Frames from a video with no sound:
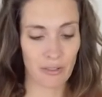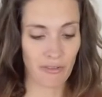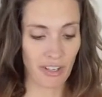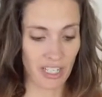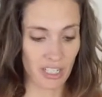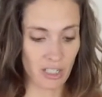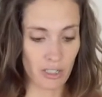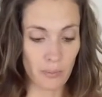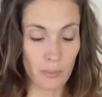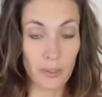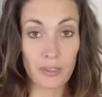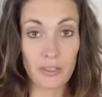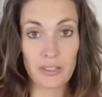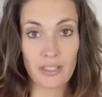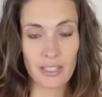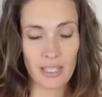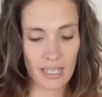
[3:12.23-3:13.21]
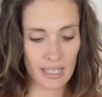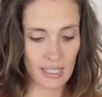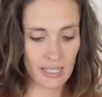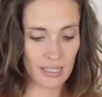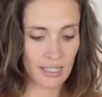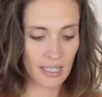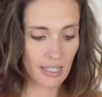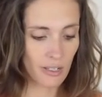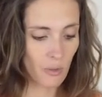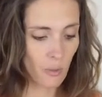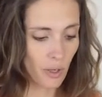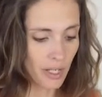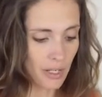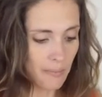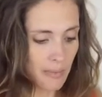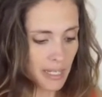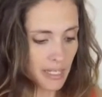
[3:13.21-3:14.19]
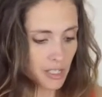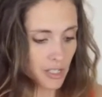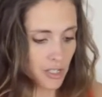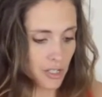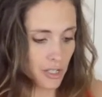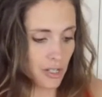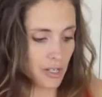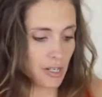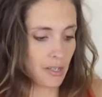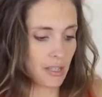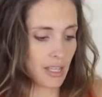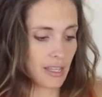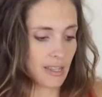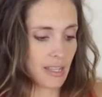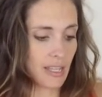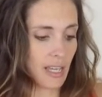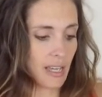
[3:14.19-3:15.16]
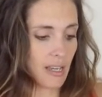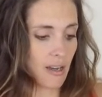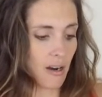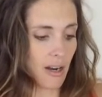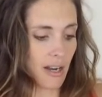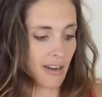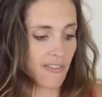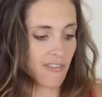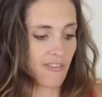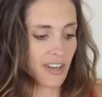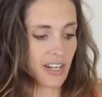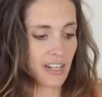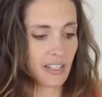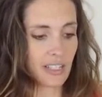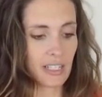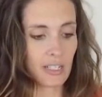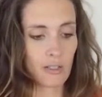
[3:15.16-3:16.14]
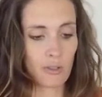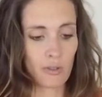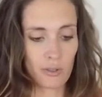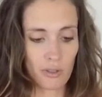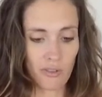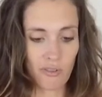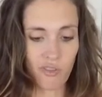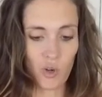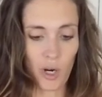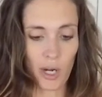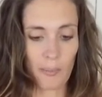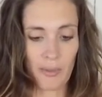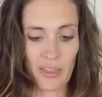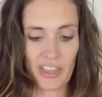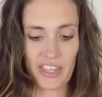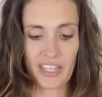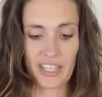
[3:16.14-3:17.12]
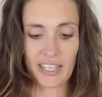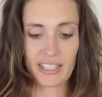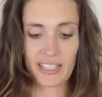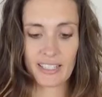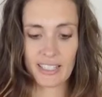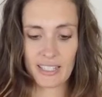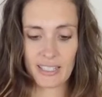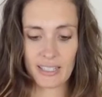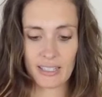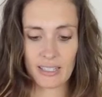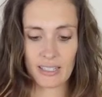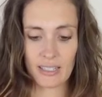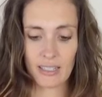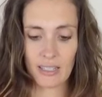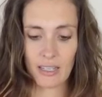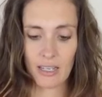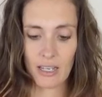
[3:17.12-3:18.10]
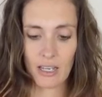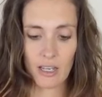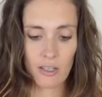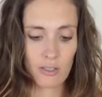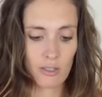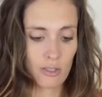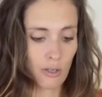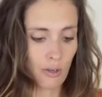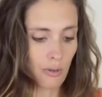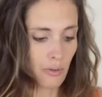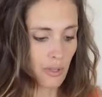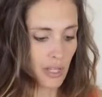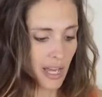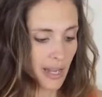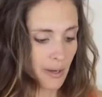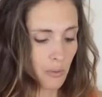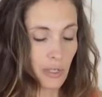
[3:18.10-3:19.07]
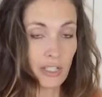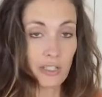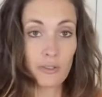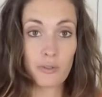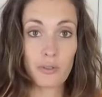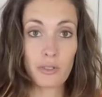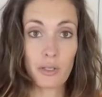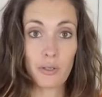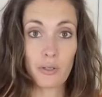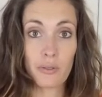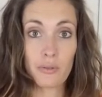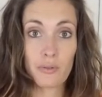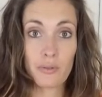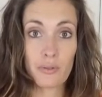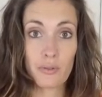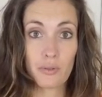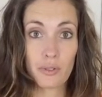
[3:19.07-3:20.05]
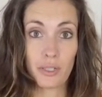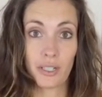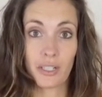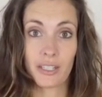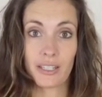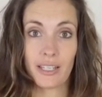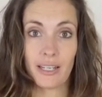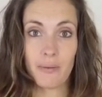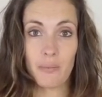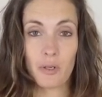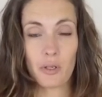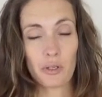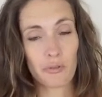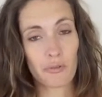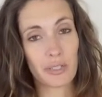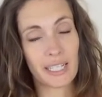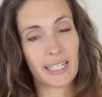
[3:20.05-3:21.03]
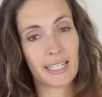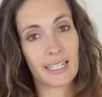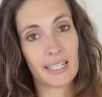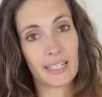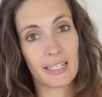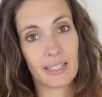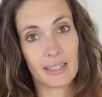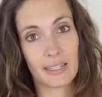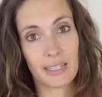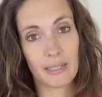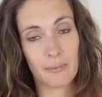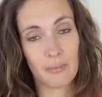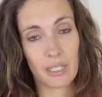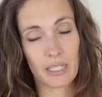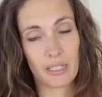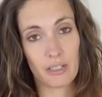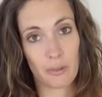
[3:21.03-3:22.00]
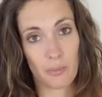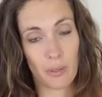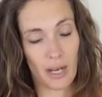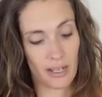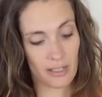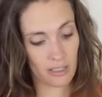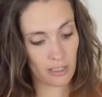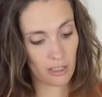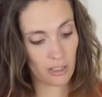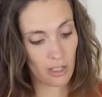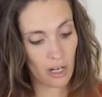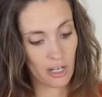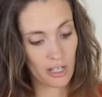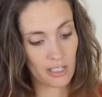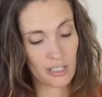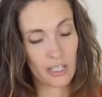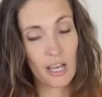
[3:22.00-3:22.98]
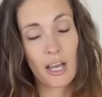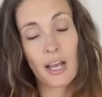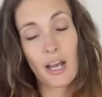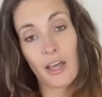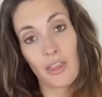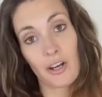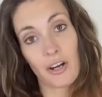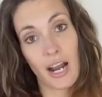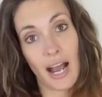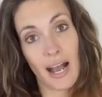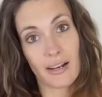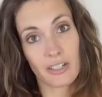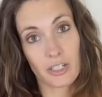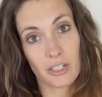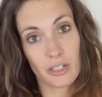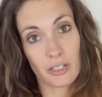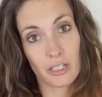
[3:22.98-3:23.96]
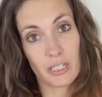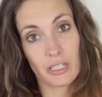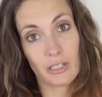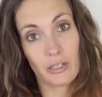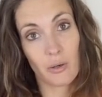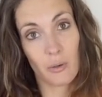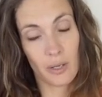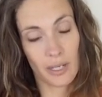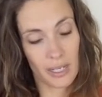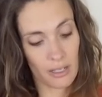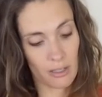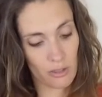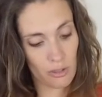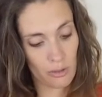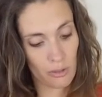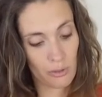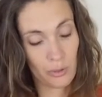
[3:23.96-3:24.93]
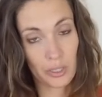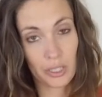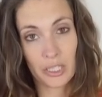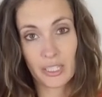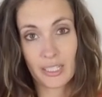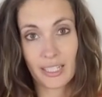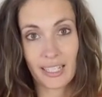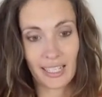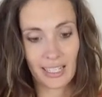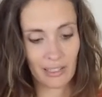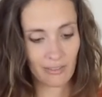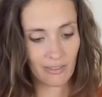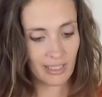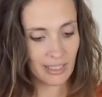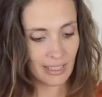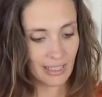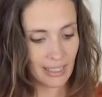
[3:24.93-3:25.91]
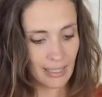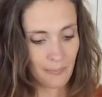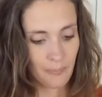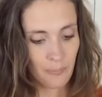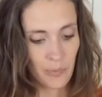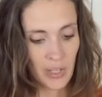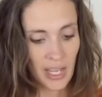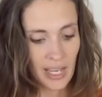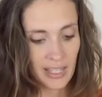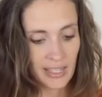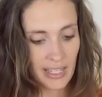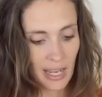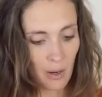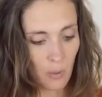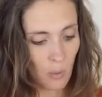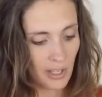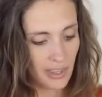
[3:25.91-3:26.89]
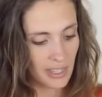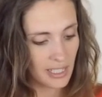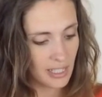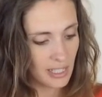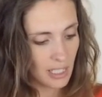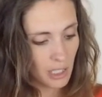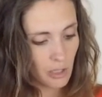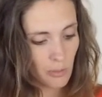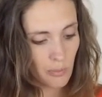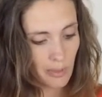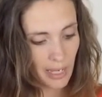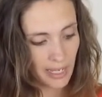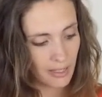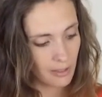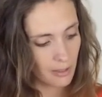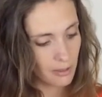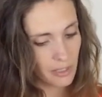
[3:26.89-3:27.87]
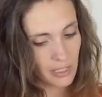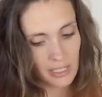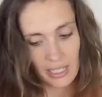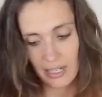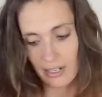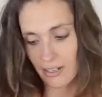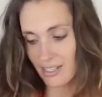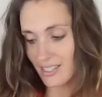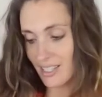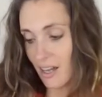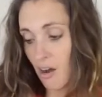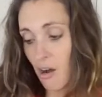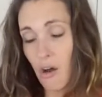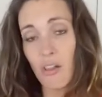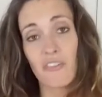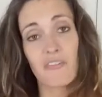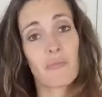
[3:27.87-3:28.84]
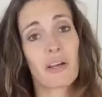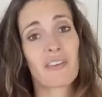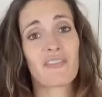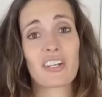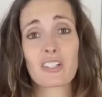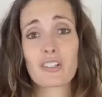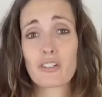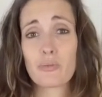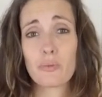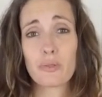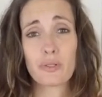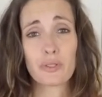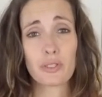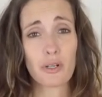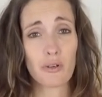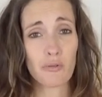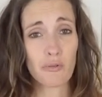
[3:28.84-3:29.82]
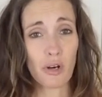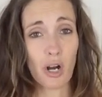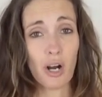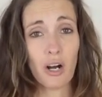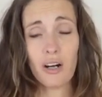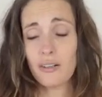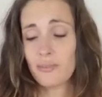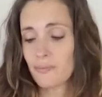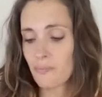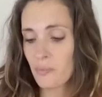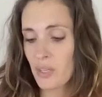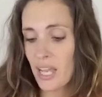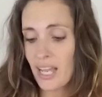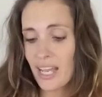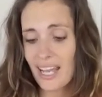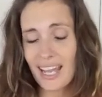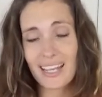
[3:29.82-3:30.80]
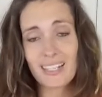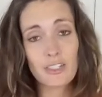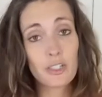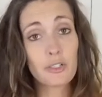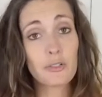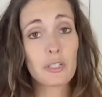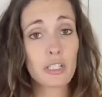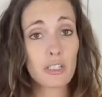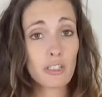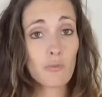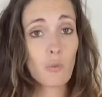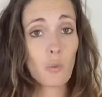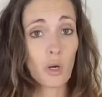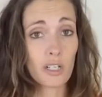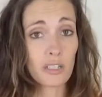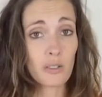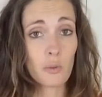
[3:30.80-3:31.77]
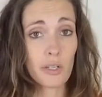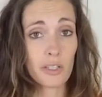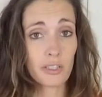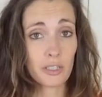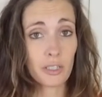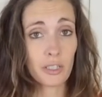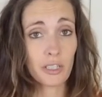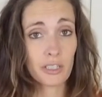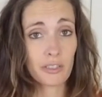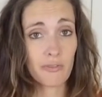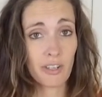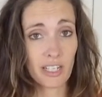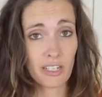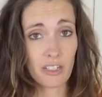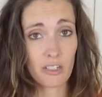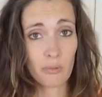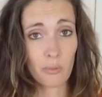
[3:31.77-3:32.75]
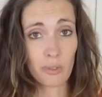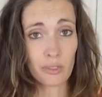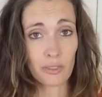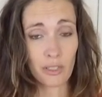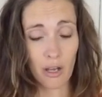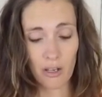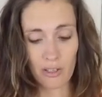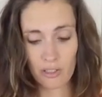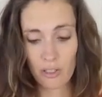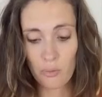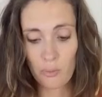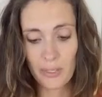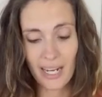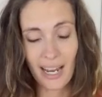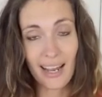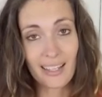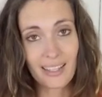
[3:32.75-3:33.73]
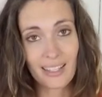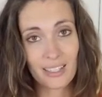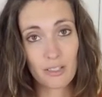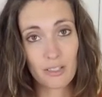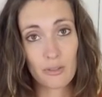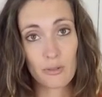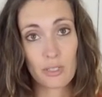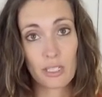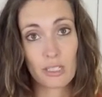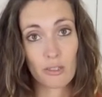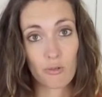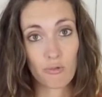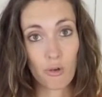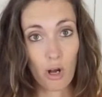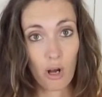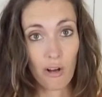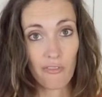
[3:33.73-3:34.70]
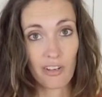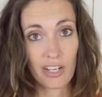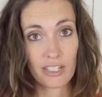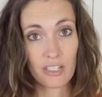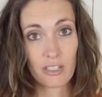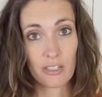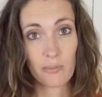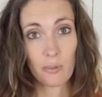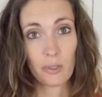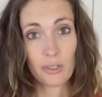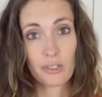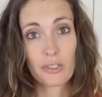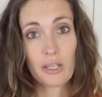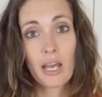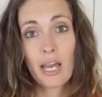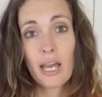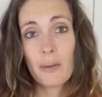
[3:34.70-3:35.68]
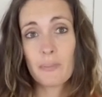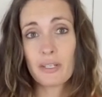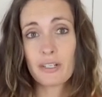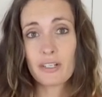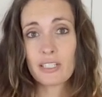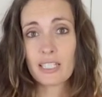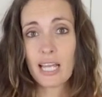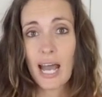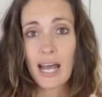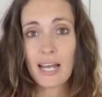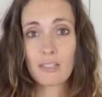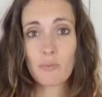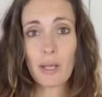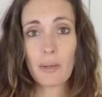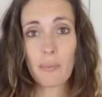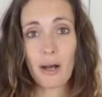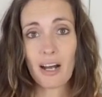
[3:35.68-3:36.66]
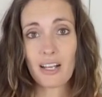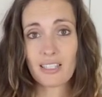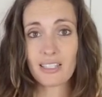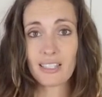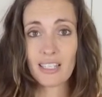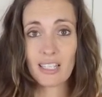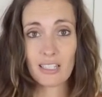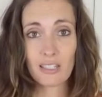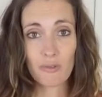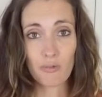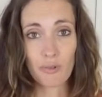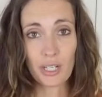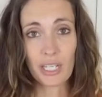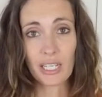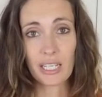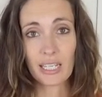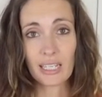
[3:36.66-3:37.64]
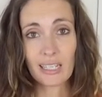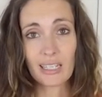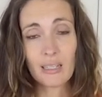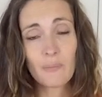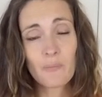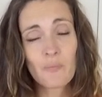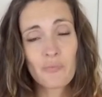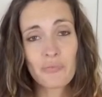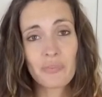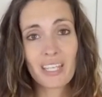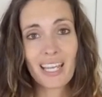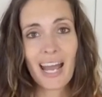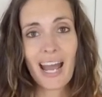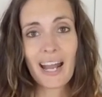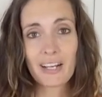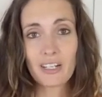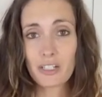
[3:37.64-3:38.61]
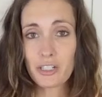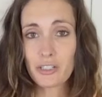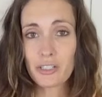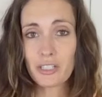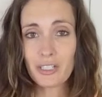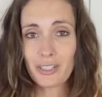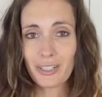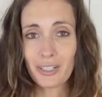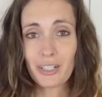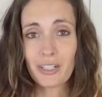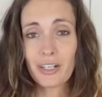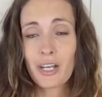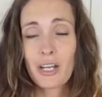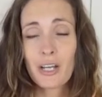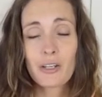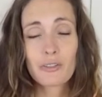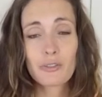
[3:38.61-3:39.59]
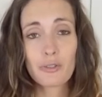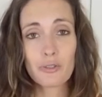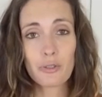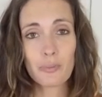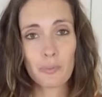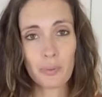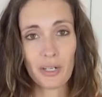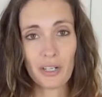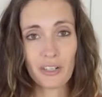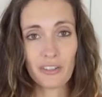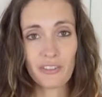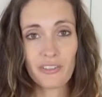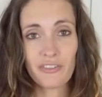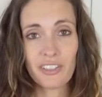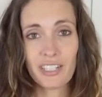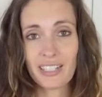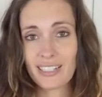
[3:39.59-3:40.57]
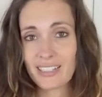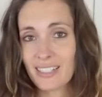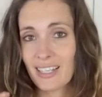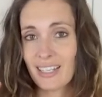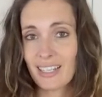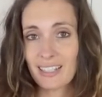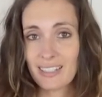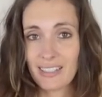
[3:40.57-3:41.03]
to the vegetables is that you want to make sure that they are a fairly uniform thickness so that when you go to cook them or reheat them in your pasta jars, they're actually going to cook evenly. Now, one thing that you may notice here is that all of my vegetables are raw, and you can work with cooked vegetables also, but I like using the raw vegetables because as my pasta gets reheated, they actually cook to the perfect